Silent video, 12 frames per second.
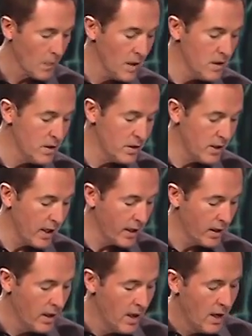is at
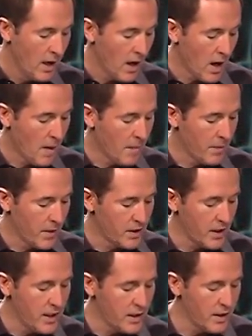stake?
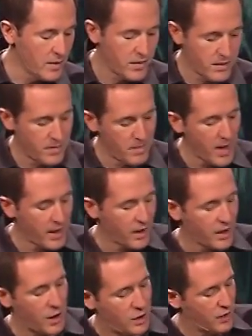It's easy to make
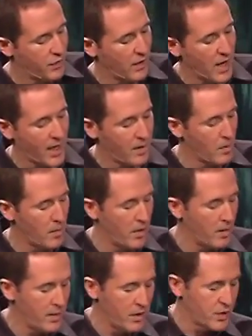excuses for lack of
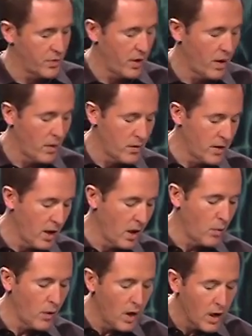momentum. Here's 3 I wrote
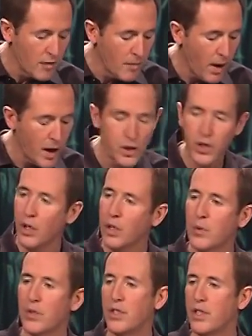down. Well, if my
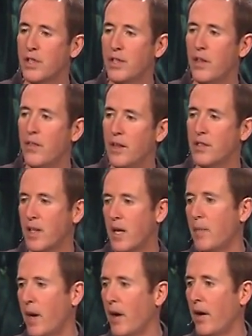church was just in the
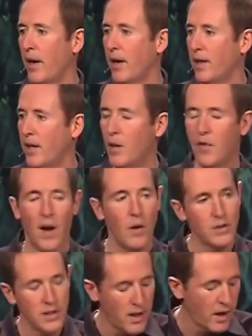same area, if I
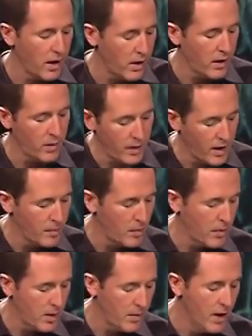was in that area, we'd have
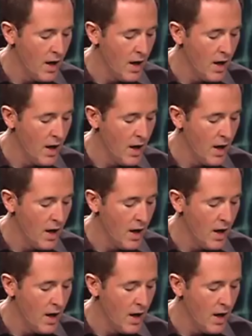momentum.